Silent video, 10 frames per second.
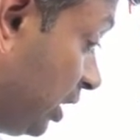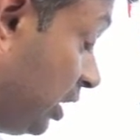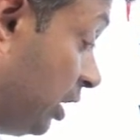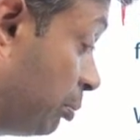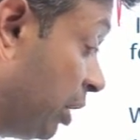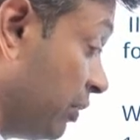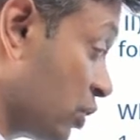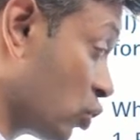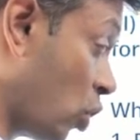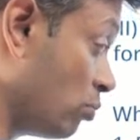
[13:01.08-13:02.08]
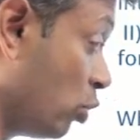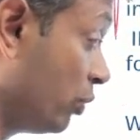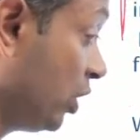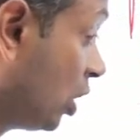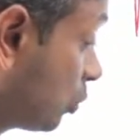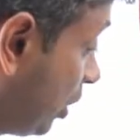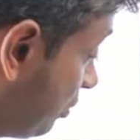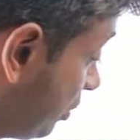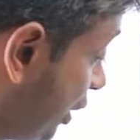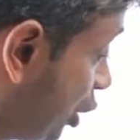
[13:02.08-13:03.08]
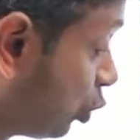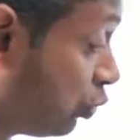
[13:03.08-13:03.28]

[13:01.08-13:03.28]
In the previous combo, we got 150 into